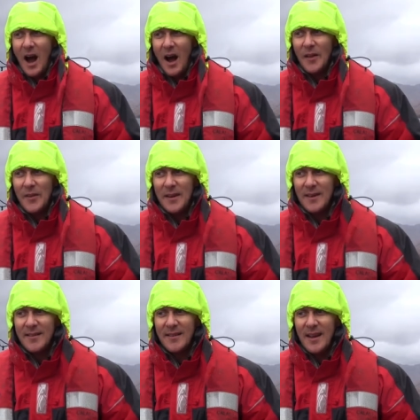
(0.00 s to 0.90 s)
Are
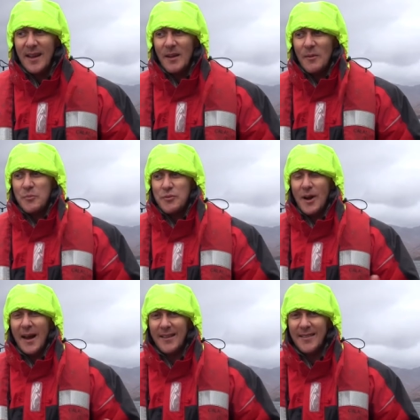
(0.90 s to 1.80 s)
these
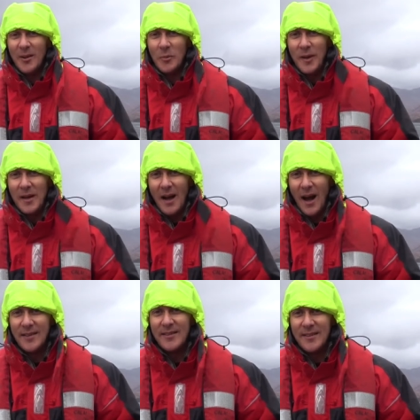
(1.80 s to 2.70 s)
prey still being
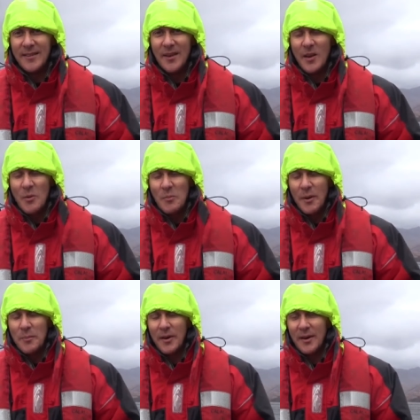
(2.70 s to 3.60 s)
hunted
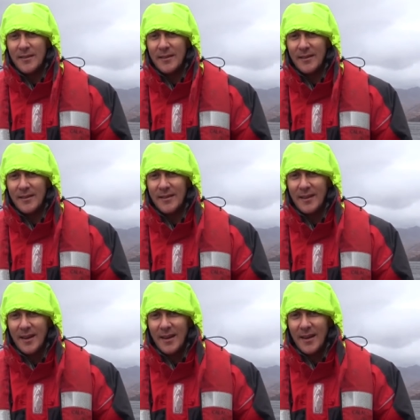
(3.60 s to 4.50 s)
by predators?
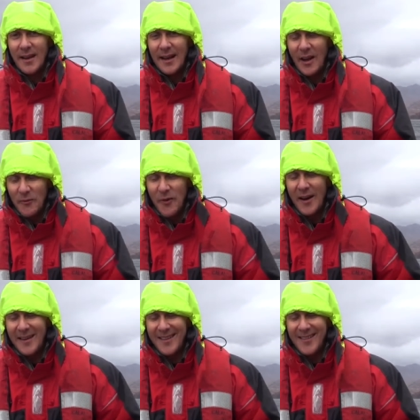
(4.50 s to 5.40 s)
And our
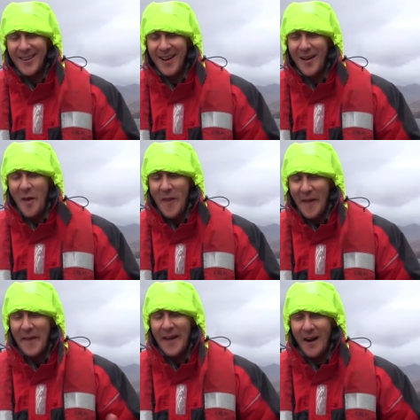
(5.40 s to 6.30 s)
findings are
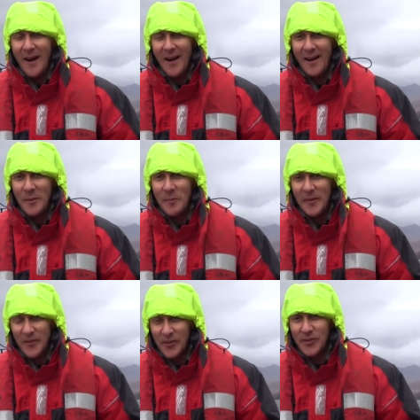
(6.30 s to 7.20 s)
that they are,
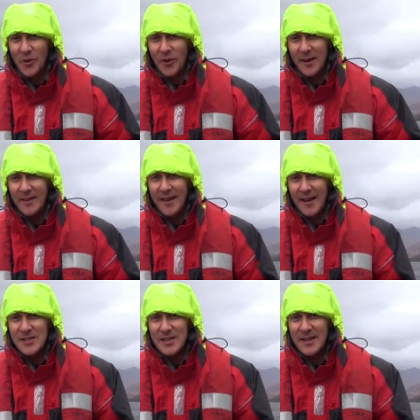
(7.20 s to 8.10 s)
but the story is
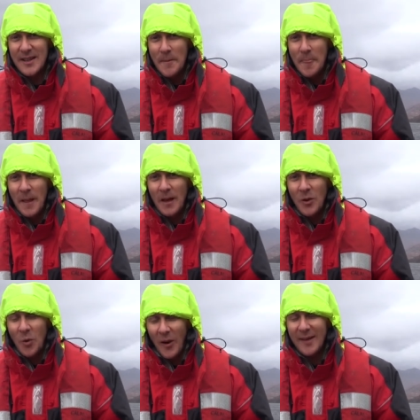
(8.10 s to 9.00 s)
actually
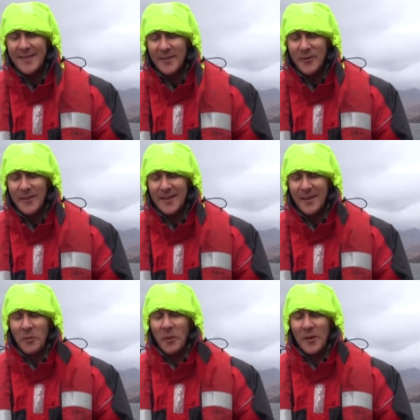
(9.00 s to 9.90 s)
quite different
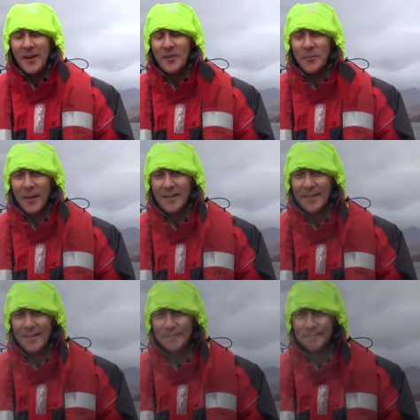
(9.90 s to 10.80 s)
than what we expected.